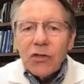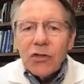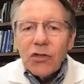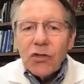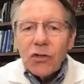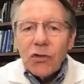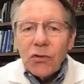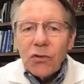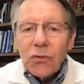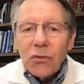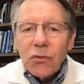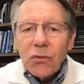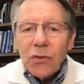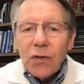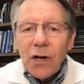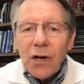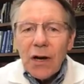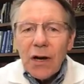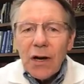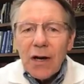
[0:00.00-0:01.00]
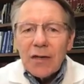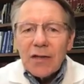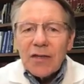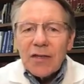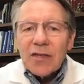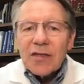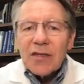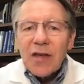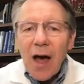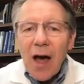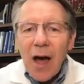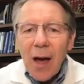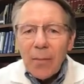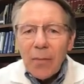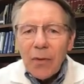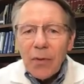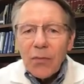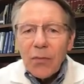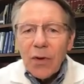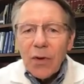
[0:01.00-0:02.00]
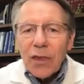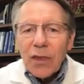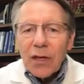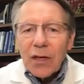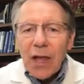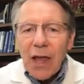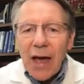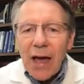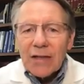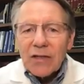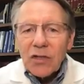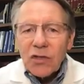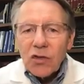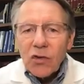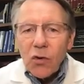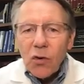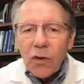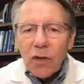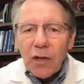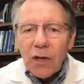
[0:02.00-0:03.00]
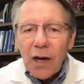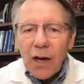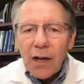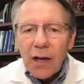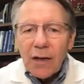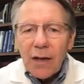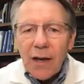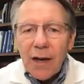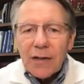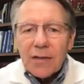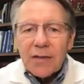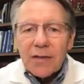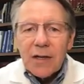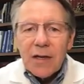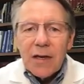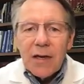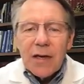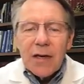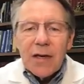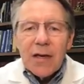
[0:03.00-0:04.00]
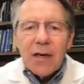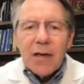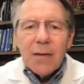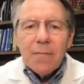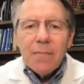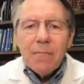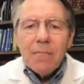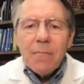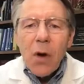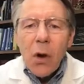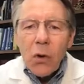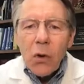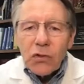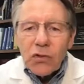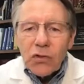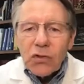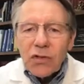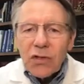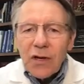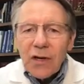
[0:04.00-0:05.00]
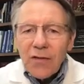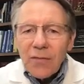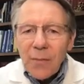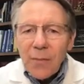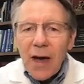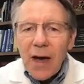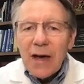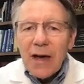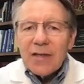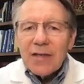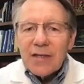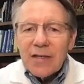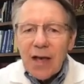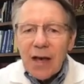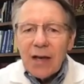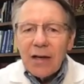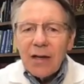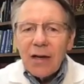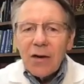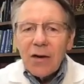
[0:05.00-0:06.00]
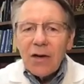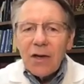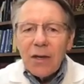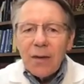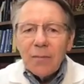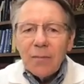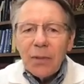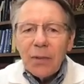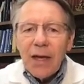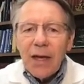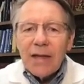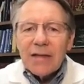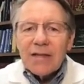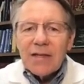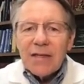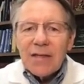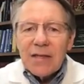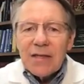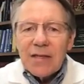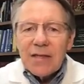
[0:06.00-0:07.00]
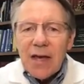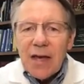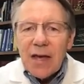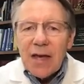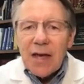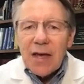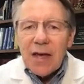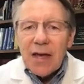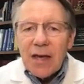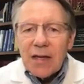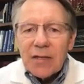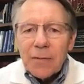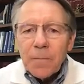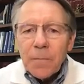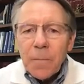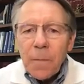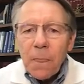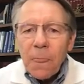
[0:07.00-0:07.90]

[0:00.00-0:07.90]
to uh, stop with the glasses or the contacts. Most of my secondary implants these days